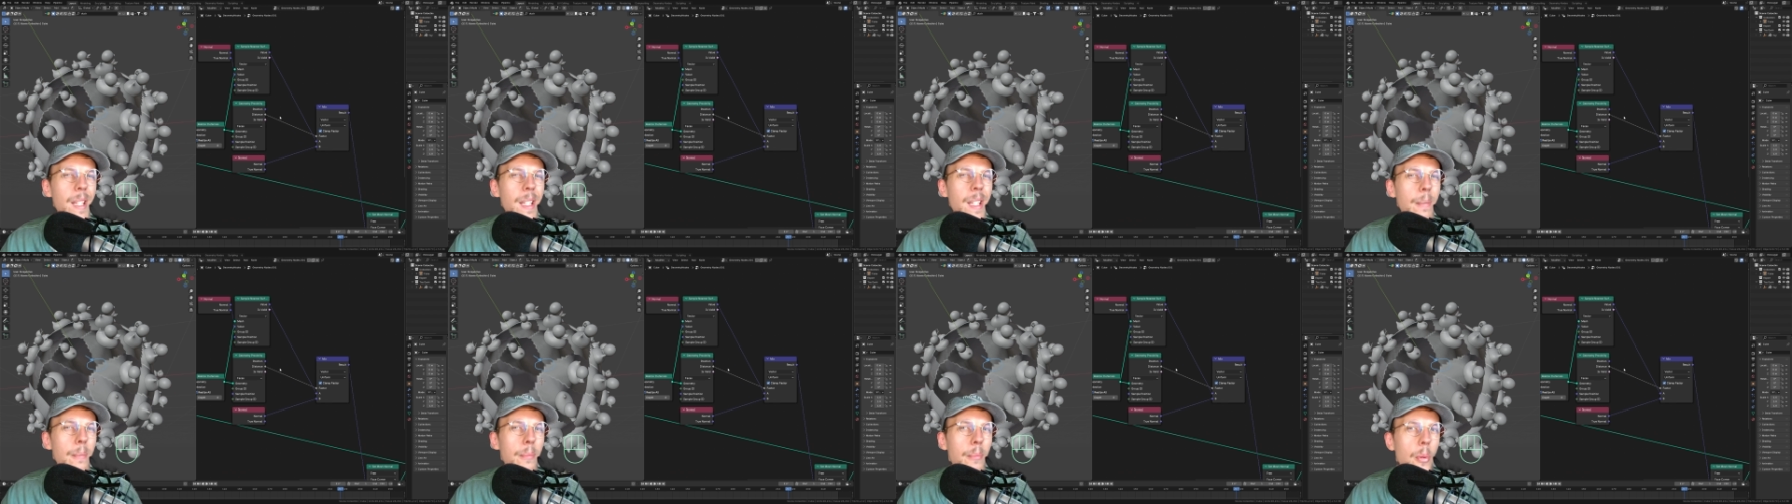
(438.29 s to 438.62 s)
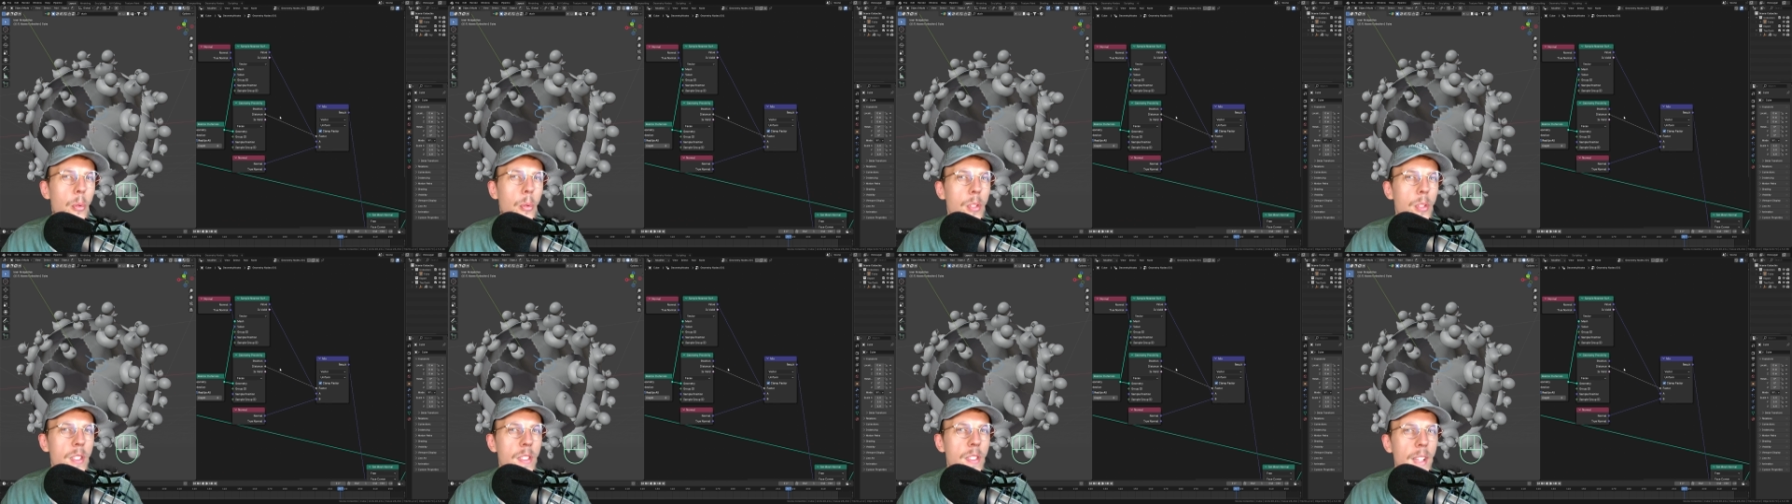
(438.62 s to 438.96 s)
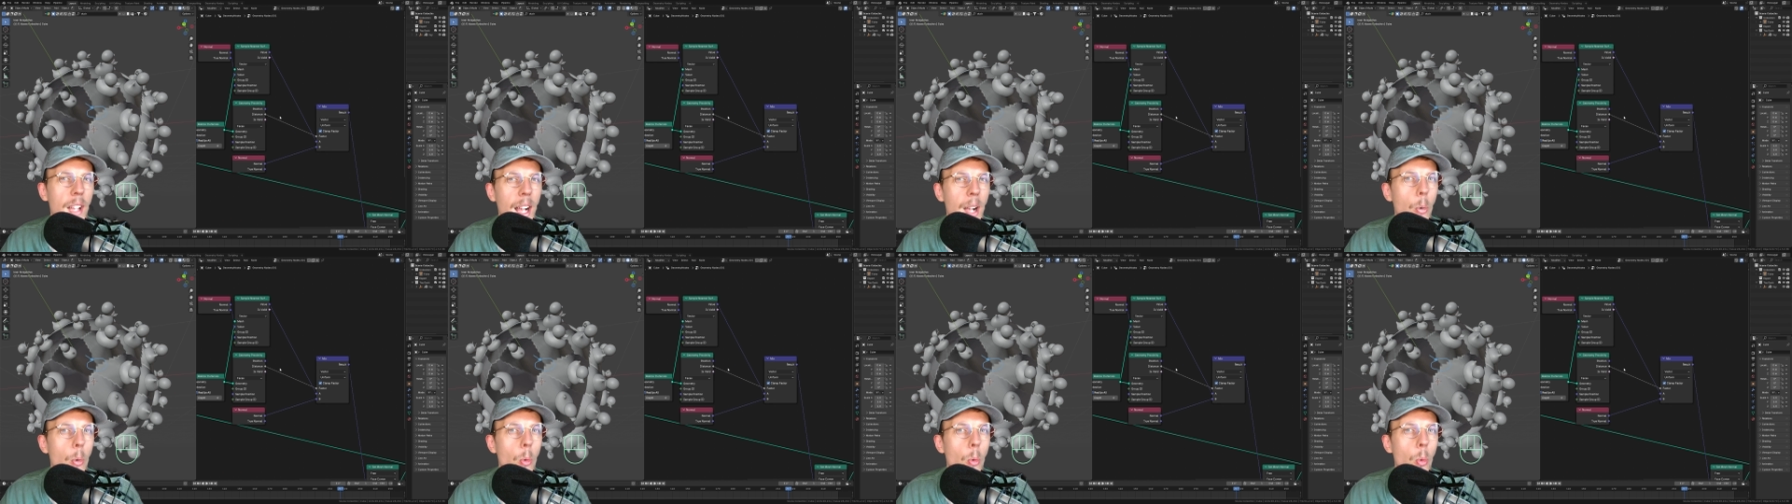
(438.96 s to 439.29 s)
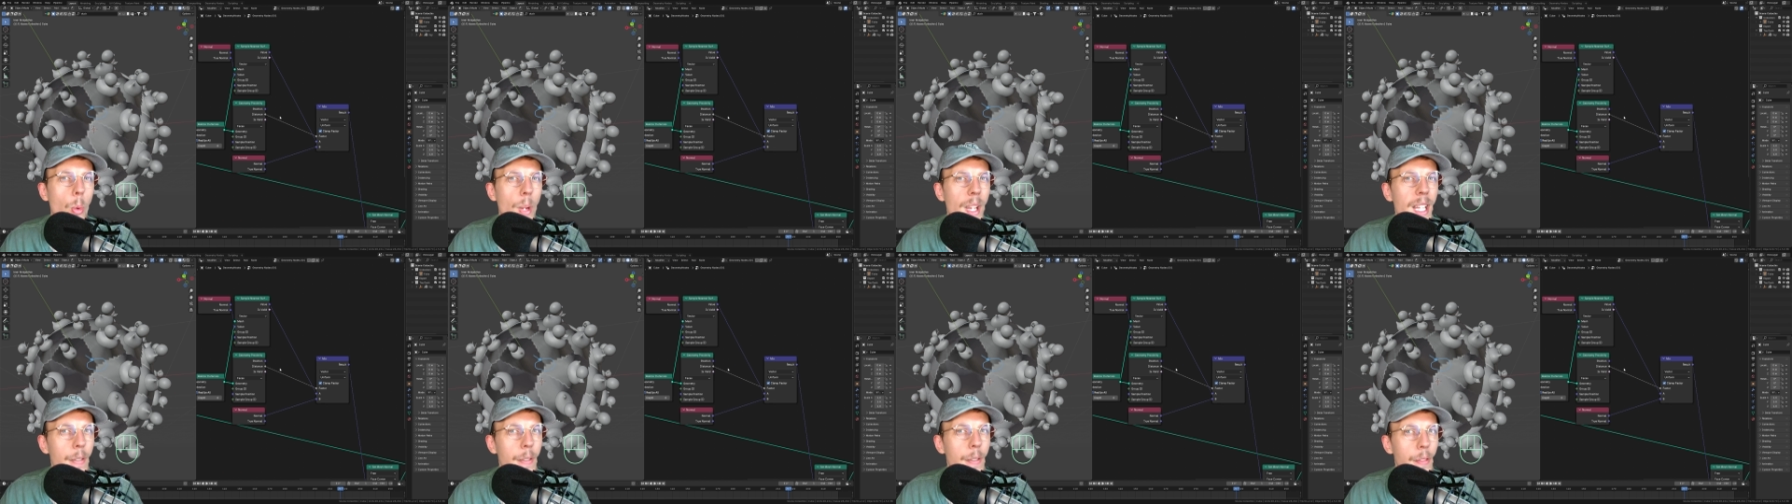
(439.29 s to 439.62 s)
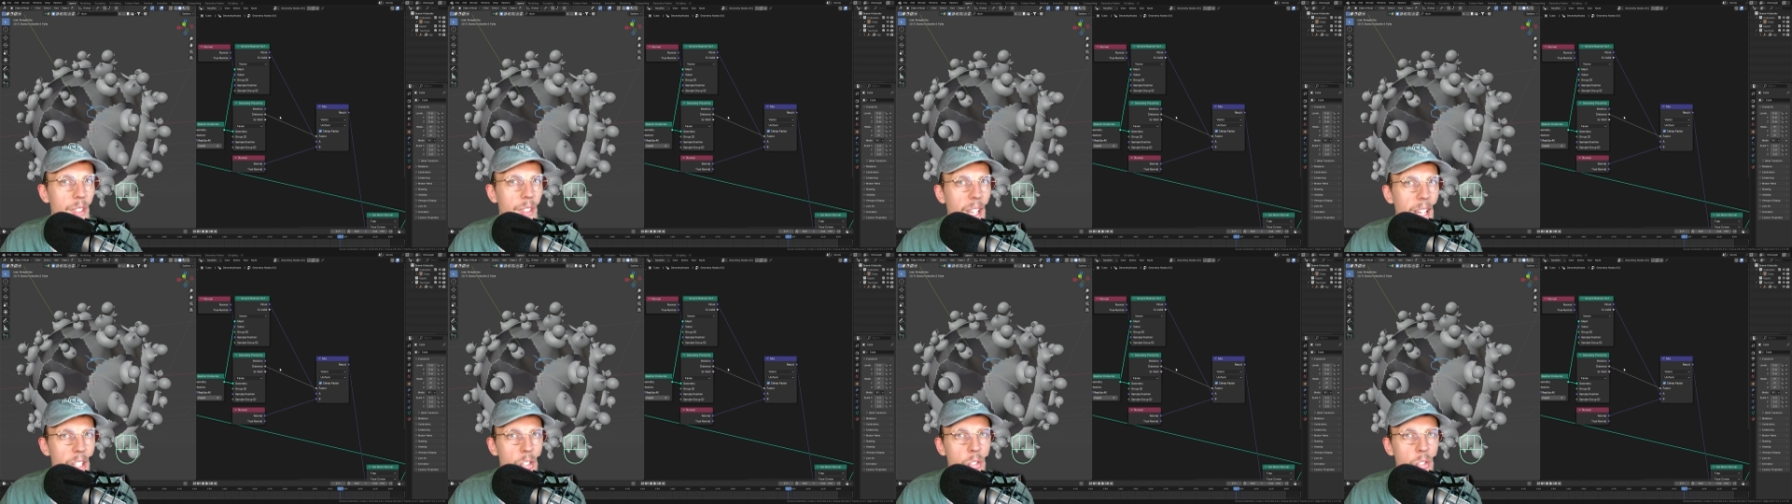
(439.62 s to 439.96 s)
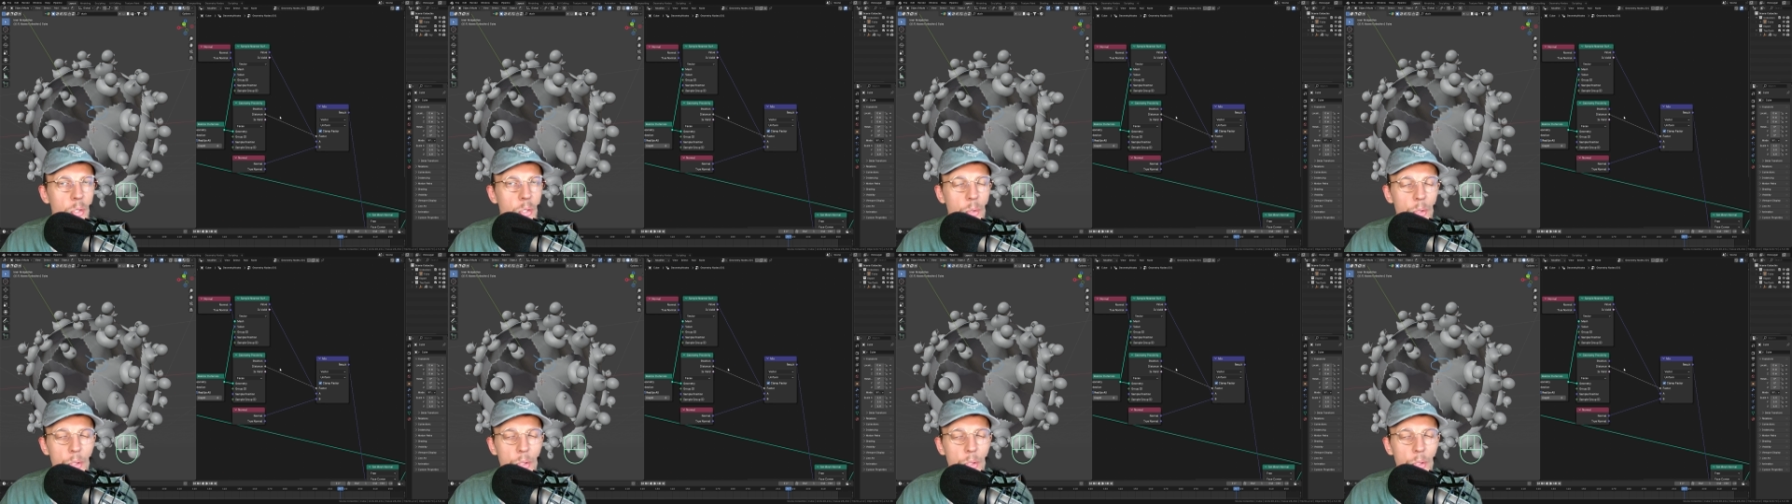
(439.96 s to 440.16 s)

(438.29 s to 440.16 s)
input a wave texture.